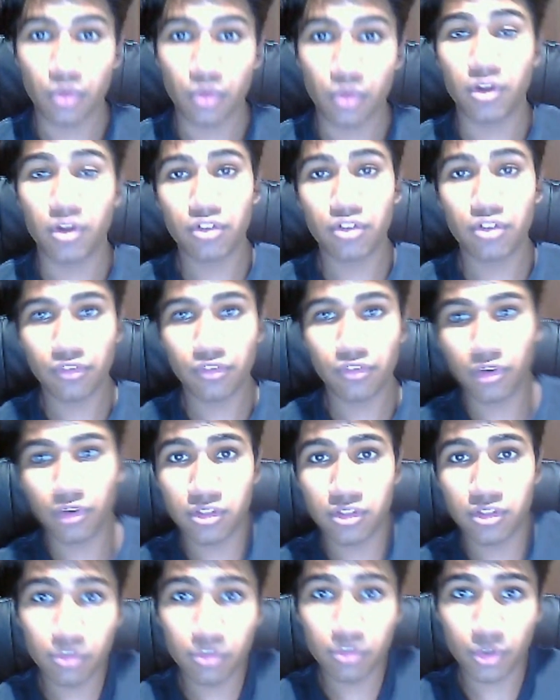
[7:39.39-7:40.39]

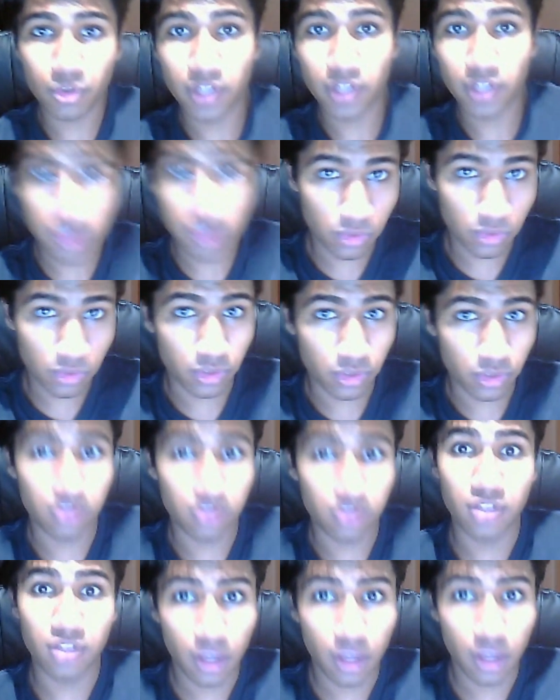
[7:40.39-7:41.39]
142 more
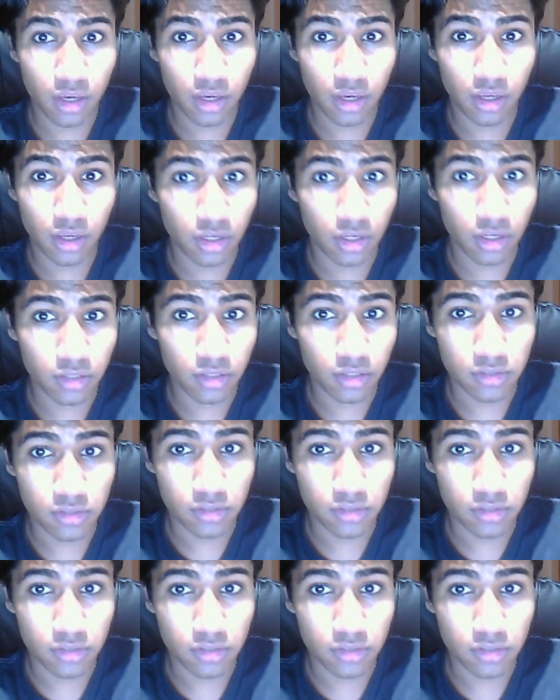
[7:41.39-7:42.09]
dinosaurs, yay!